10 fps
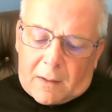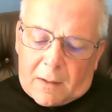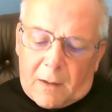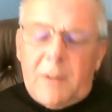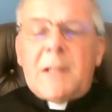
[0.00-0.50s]

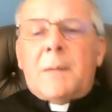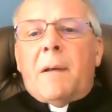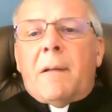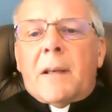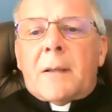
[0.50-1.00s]
The Holy
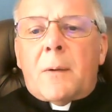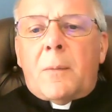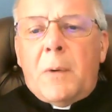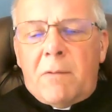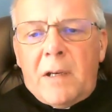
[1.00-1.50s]
Spirit,
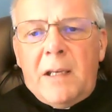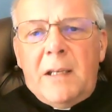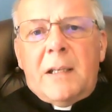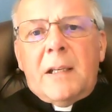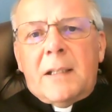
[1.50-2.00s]
we
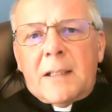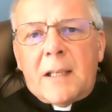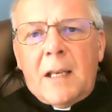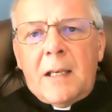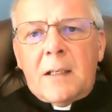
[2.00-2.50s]
read,
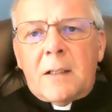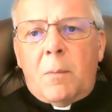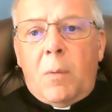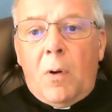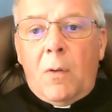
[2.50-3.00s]
descends
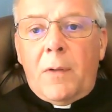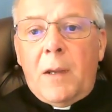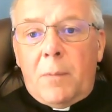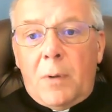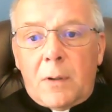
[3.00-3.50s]
upon
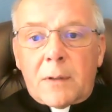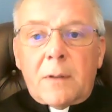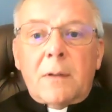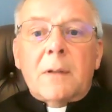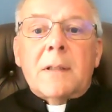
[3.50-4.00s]
the
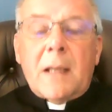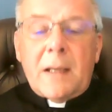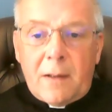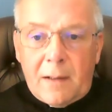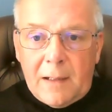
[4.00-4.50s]
Apostles
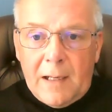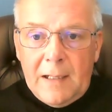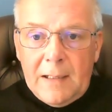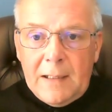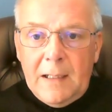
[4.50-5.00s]
and Our
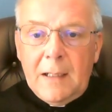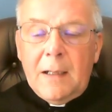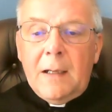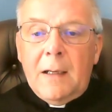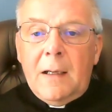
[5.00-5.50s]
Lady
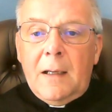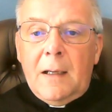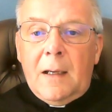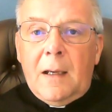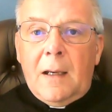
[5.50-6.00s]

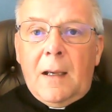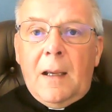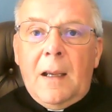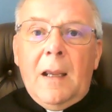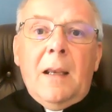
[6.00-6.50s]

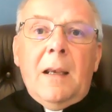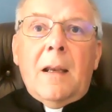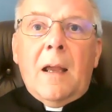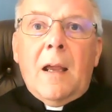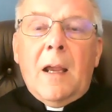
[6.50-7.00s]

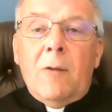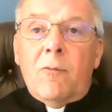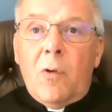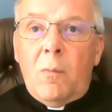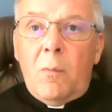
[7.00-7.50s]
in a
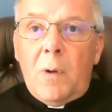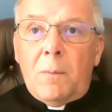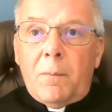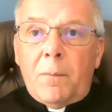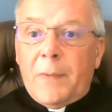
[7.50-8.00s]
room.
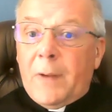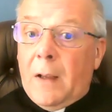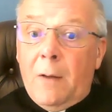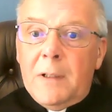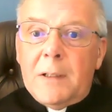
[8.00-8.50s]

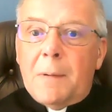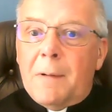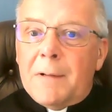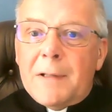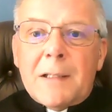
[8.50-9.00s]
Holy
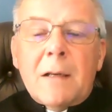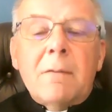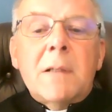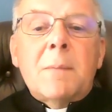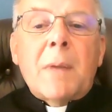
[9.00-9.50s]
Spirit is no
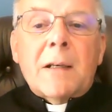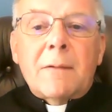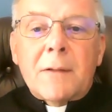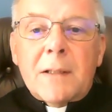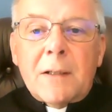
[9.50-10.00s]

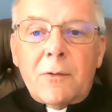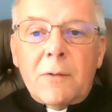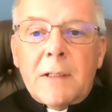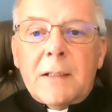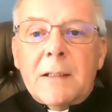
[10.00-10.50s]
respecter of social
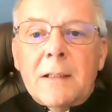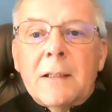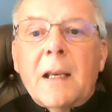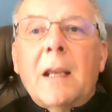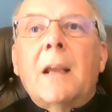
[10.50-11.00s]

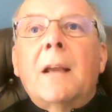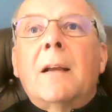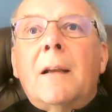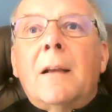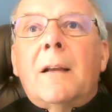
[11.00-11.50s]
distancing.
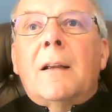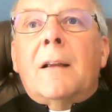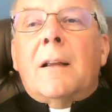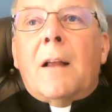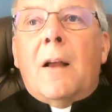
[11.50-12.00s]

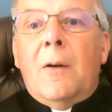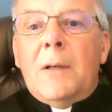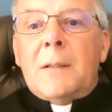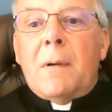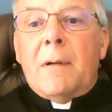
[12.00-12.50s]

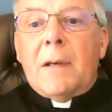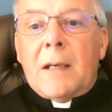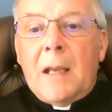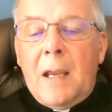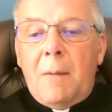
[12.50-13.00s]
Holy Spirit
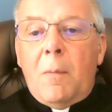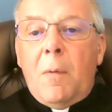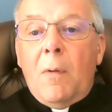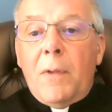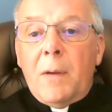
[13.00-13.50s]
came
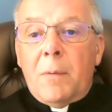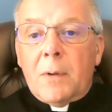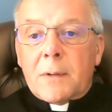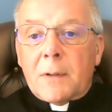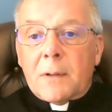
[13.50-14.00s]
upon the
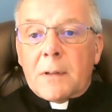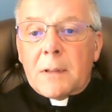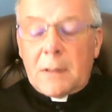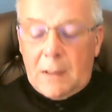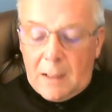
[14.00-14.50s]

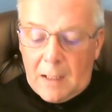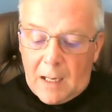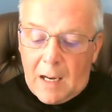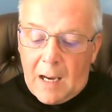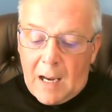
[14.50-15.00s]
Apostles
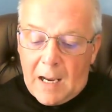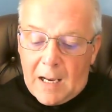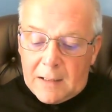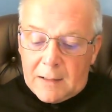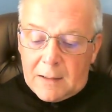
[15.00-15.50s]

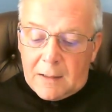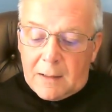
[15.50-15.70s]
and